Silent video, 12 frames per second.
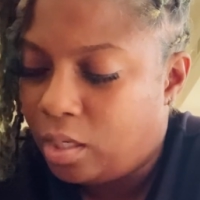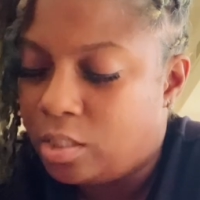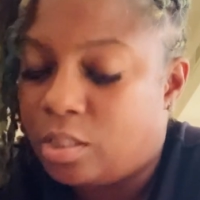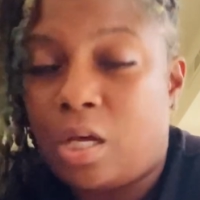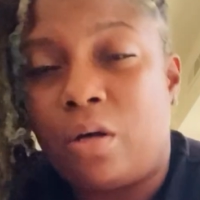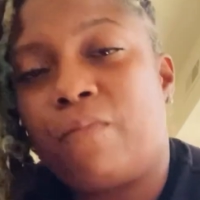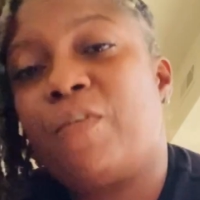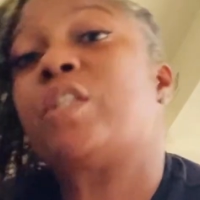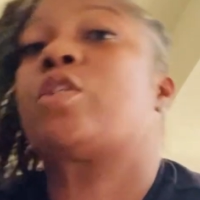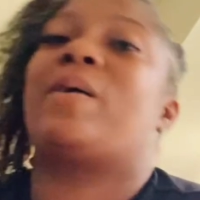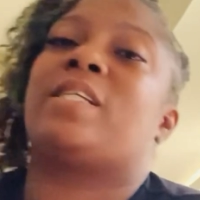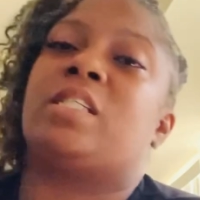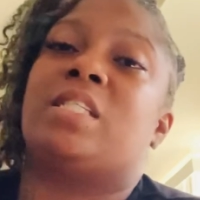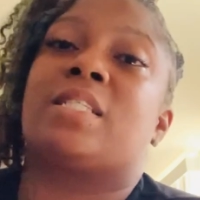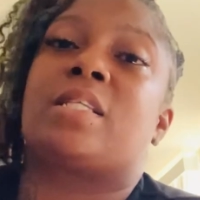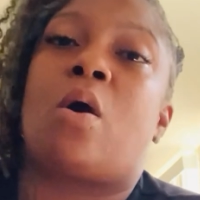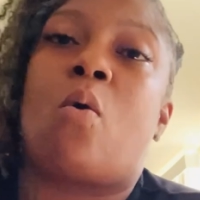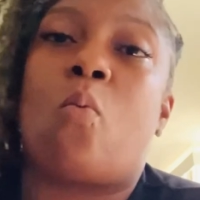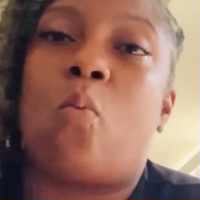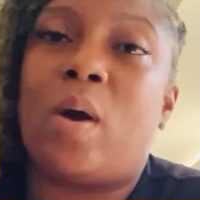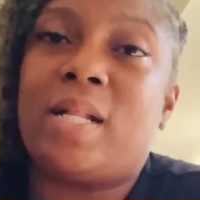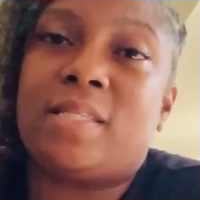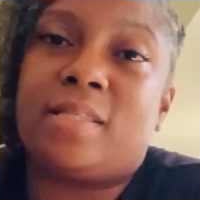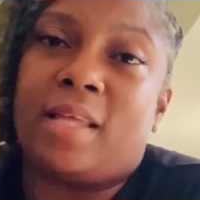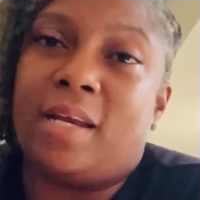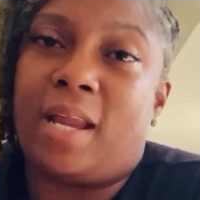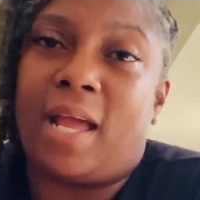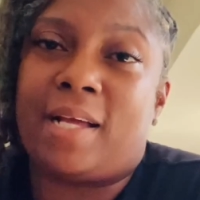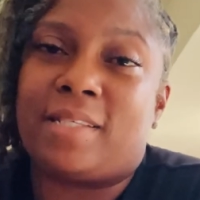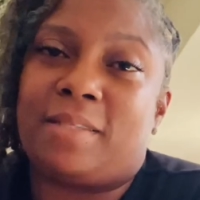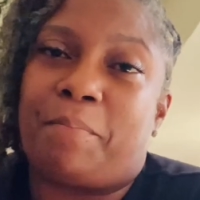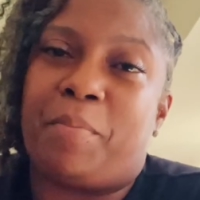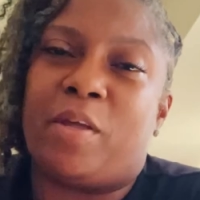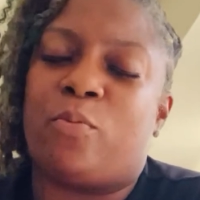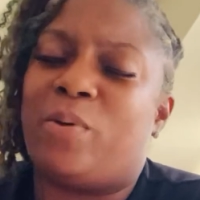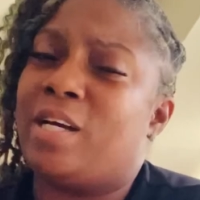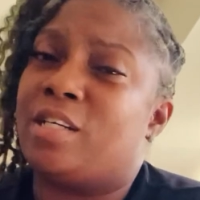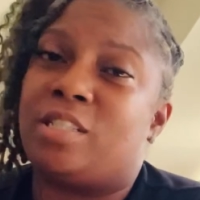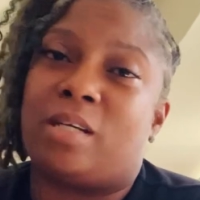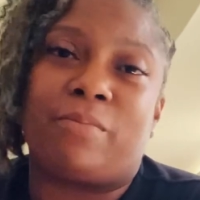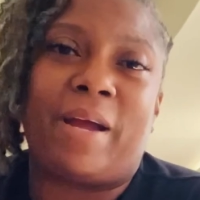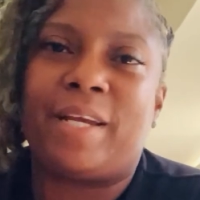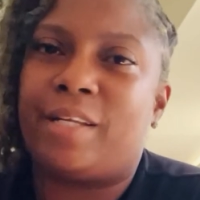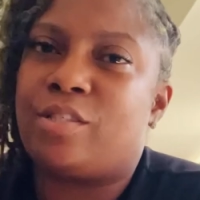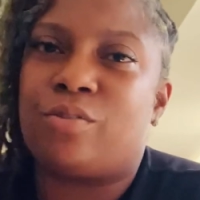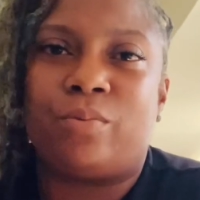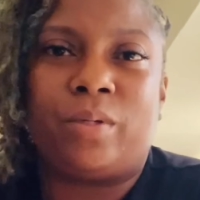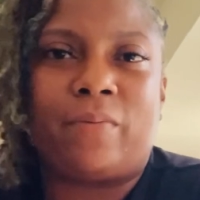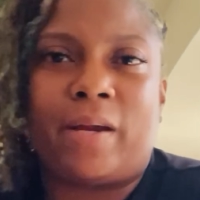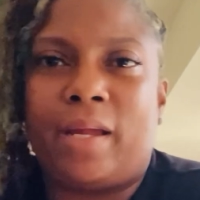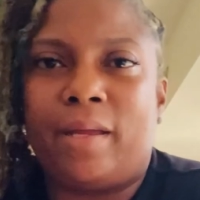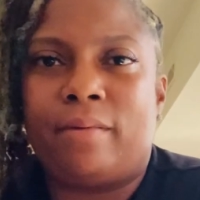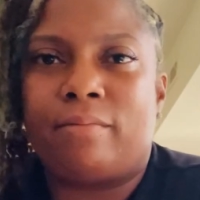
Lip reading: So first questions. What's the next build? We're gonna jump right into it, right?